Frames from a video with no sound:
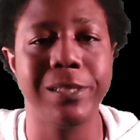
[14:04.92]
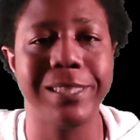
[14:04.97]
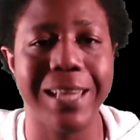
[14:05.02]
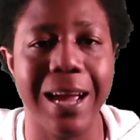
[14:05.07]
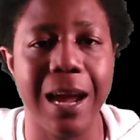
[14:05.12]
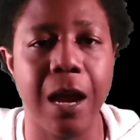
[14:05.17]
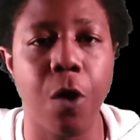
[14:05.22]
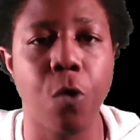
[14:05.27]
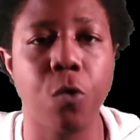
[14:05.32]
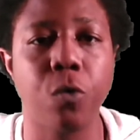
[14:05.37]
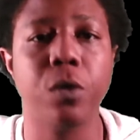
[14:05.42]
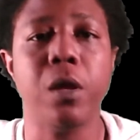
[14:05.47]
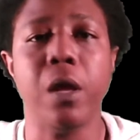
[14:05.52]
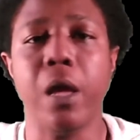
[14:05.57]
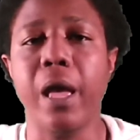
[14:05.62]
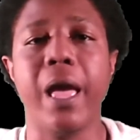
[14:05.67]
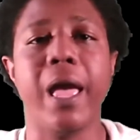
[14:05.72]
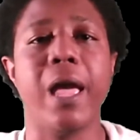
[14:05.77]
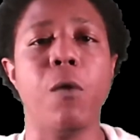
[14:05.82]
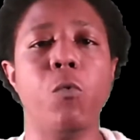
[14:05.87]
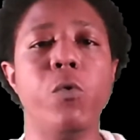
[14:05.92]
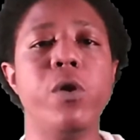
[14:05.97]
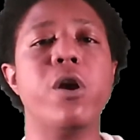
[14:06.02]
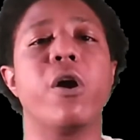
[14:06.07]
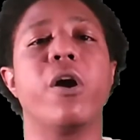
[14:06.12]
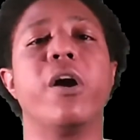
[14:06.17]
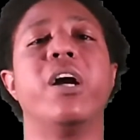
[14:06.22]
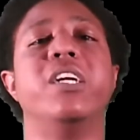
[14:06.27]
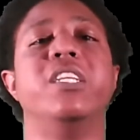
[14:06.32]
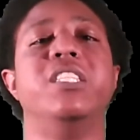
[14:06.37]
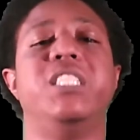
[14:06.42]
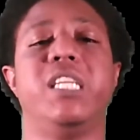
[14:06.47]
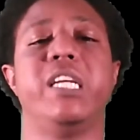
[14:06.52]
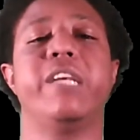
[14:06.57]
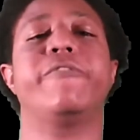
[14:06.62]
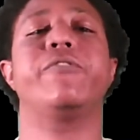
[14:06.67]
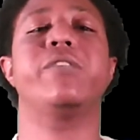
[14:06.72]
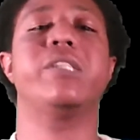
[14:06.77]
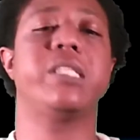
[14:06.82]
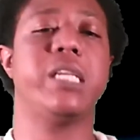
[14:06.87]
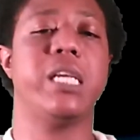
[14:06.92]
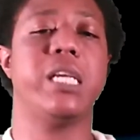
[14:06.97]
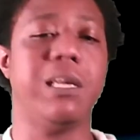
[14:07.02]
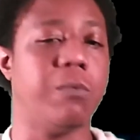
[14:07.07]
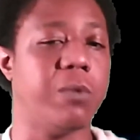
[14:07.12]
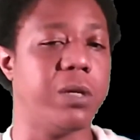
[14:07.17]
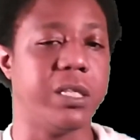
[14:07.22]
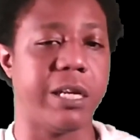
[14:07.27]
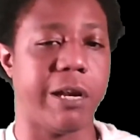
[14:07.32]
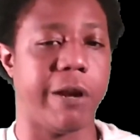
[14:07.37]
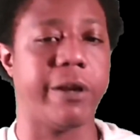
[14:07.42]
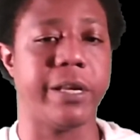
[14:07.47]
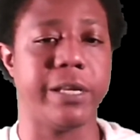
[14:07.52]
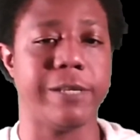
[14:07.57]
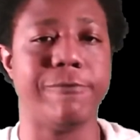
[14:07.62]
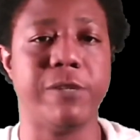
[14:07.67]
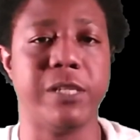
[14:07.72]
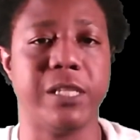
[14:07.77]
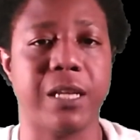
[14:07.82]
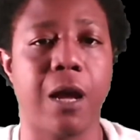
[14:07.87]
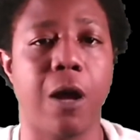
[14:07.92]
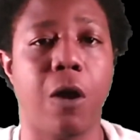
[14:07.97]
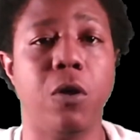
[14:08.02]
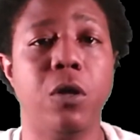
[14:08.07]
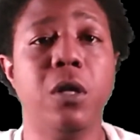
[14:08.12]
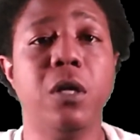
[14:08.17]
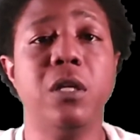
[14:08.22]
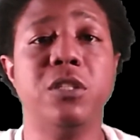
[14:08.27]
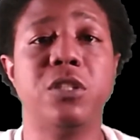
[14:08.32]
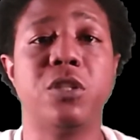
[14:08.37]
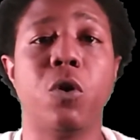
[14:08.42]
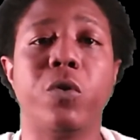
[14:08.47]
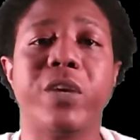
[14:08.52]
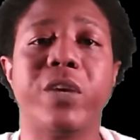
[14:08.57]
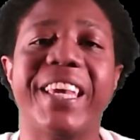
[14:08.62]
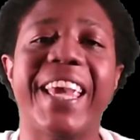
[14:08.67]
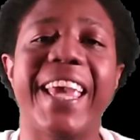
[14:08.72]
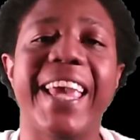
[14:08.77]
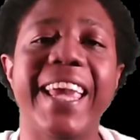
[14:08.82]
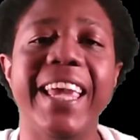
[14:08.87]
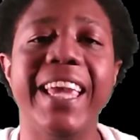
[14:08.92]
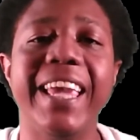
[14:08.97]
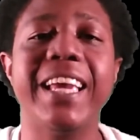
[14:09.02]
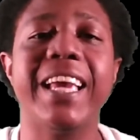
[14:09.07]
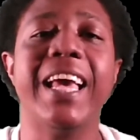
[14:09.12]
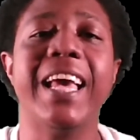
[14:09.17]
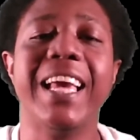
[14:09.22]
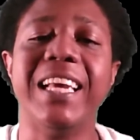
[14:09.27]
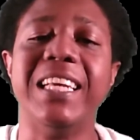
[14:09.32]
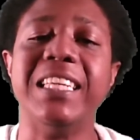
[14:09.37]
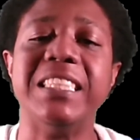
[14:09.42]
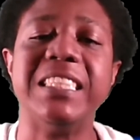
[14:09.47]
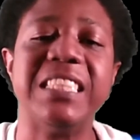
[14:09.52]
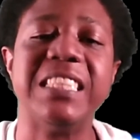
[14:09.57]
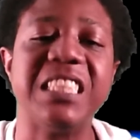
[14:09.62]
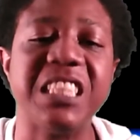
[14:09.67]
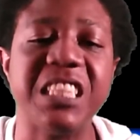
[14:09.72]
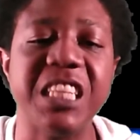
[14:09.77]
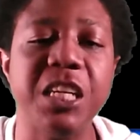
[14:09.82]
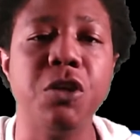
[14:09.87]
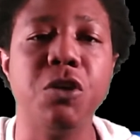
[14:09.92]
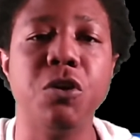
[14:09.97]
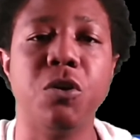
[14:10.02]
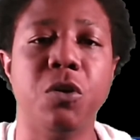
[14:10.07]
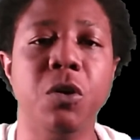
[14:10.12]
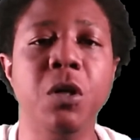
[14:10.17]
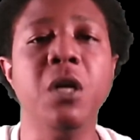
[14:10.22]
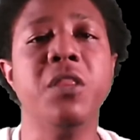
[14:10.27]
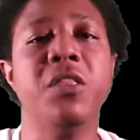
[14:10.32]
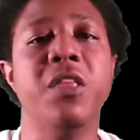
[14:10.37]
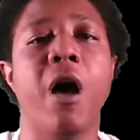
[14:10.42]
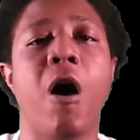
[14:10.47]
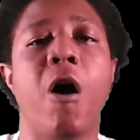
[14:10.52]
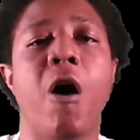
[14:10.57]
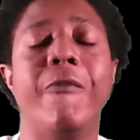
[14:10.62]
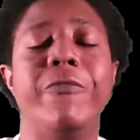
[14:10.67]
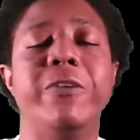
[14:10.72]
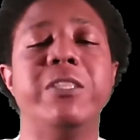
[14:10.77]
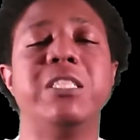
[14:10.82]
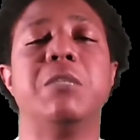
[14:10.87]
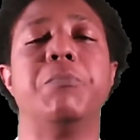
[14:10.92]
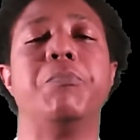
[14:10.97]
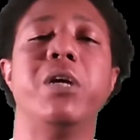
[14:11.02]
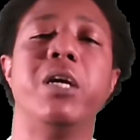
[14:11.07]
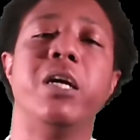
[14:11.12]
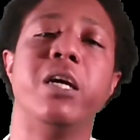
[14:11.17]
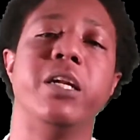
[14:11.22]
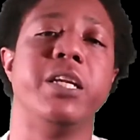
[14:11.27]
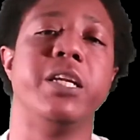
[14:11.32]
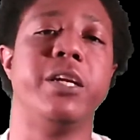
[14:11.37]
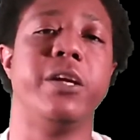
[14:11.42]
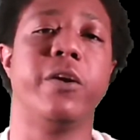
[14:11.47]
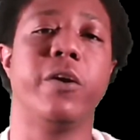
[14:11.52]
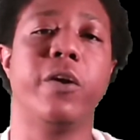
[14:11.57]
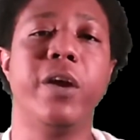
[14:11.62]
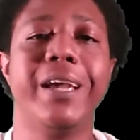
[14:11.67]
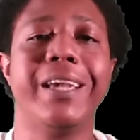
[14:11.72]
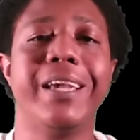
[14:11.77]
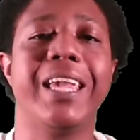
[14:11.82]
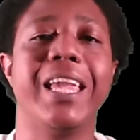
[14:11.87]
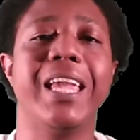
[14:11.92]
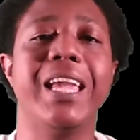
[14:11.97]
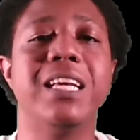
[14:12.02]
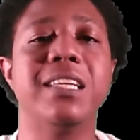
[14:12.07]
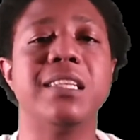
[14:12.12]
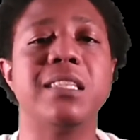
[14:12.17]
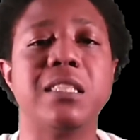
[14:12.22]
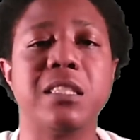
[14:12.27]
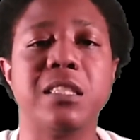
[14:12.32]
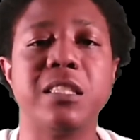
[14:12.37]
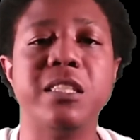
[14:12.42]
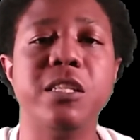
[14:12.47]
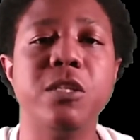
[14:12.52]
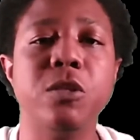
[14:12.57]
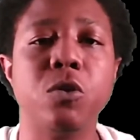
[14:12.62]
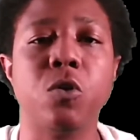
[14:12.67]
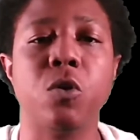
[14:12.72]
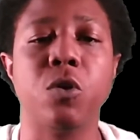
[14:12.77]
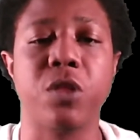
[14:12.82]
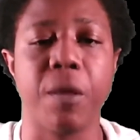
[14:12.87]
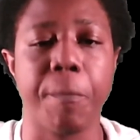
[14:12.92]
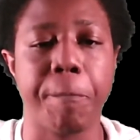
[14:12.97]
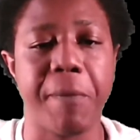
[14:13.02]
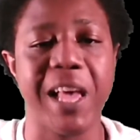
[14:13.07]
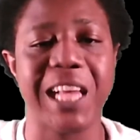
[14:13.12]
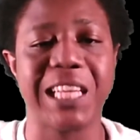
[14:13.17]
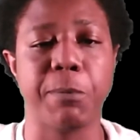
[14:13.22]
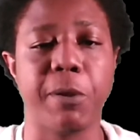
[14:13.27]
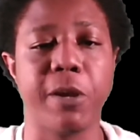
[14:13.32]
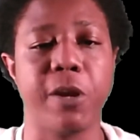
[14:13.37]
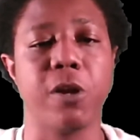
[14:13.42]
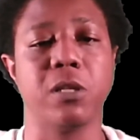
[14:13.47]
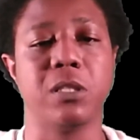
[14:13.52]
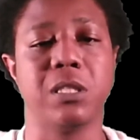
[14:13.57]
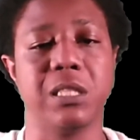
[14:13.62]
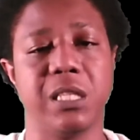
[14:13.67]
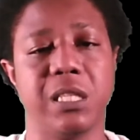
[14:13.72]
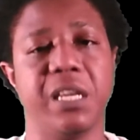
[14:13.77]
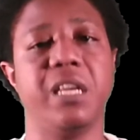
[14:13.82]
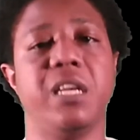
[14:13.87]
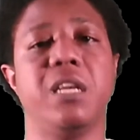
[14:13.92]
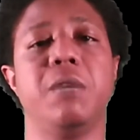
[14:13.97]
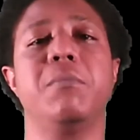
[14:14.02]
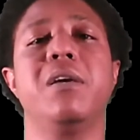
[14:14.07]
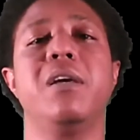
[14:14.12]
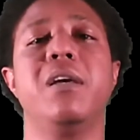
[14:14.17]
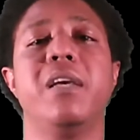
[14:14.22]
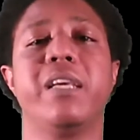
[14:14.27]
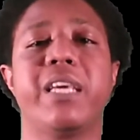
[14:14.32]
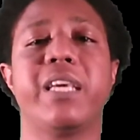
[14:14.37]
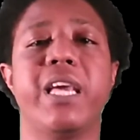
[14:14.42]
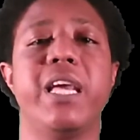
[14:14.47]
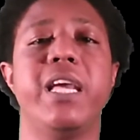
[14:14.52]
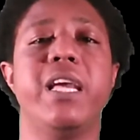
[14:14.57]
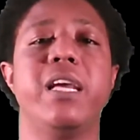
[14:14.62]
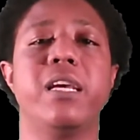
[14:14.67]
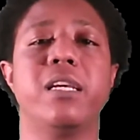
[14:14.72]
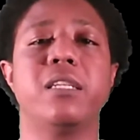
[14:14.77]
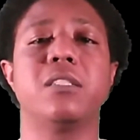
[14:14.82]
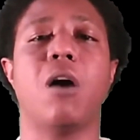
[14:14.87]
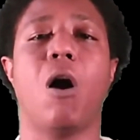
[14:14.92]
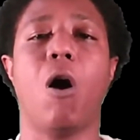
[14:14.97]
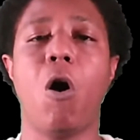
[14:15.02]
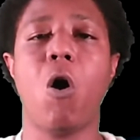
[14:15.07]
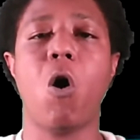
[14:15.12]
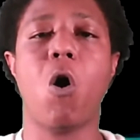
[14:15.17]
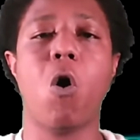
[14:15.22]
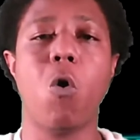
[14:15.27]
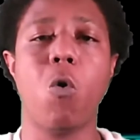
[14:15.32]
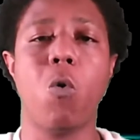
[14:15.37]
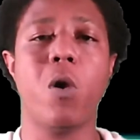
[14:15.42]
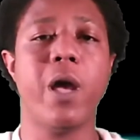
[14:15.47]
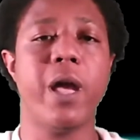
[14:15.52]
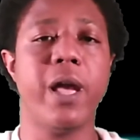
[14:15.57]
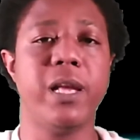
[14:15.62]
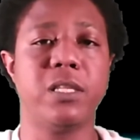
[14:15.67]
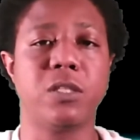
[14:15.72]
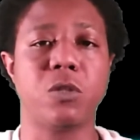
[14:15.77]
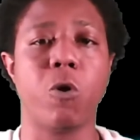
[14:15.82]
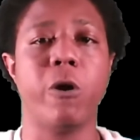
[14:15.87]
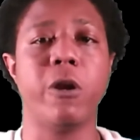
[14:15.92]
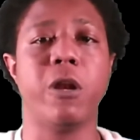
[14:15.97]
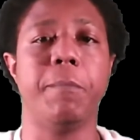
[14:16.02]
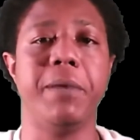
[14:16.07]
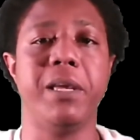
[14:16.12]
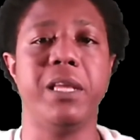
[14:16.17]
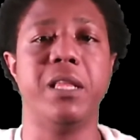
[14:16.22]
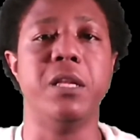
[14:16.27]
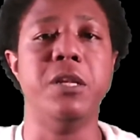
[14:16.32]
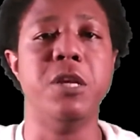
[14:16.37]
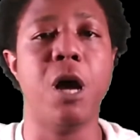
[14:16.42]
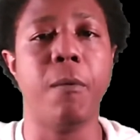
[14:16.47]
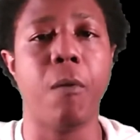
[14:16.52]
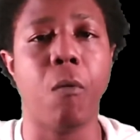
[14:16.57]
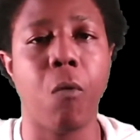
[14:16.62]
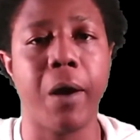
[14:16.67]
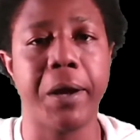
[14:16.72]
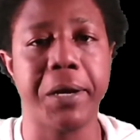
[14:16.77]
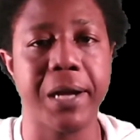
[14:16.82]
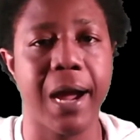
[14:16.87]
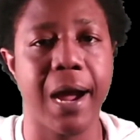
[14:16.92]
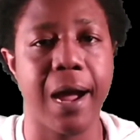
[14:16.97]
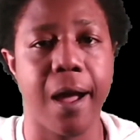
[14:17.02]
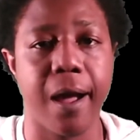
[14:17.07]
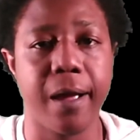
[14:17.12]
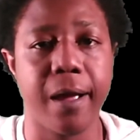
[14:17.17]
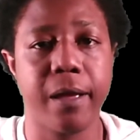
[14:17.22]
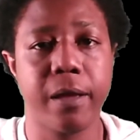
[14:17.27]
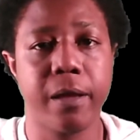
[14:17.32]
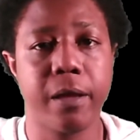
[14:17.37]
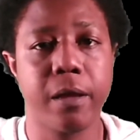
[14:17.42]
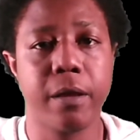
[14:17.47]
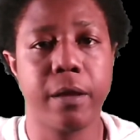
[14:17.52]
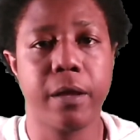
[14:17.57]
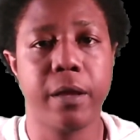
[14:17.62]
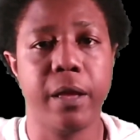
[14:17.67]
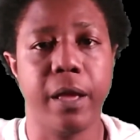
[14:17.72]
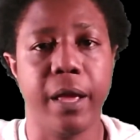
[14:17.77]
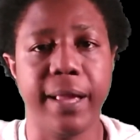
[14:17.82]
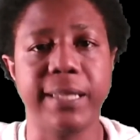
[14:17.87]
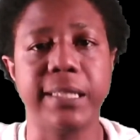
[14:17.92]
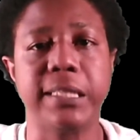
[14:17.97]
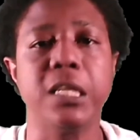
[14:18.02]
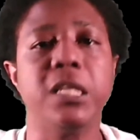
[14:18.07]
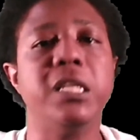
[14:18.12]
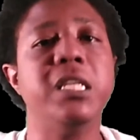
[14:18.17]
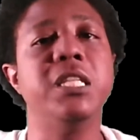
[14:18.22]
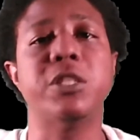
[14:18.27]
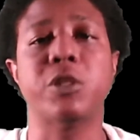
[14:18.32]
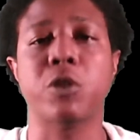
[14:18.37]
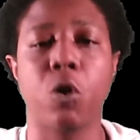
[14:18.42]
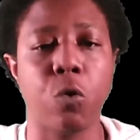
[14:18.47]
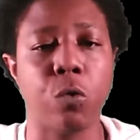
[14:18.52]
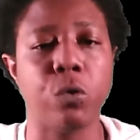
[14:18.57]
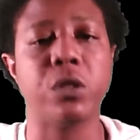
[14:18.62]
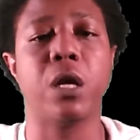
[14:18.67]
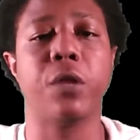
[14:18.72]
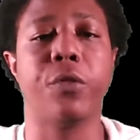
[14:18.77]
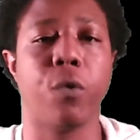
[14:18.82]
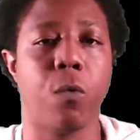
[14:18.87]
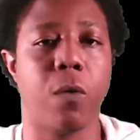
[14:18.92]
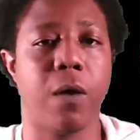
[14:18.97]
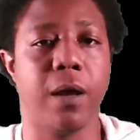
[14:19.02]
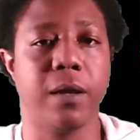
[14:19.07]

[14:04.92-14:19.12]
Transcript: out. And we are a different team when Derrick Henry's out. So King is still the Offensive Player of the Year. King is still the best player on this team. King is always going to be the number one guy until he shows otherwise.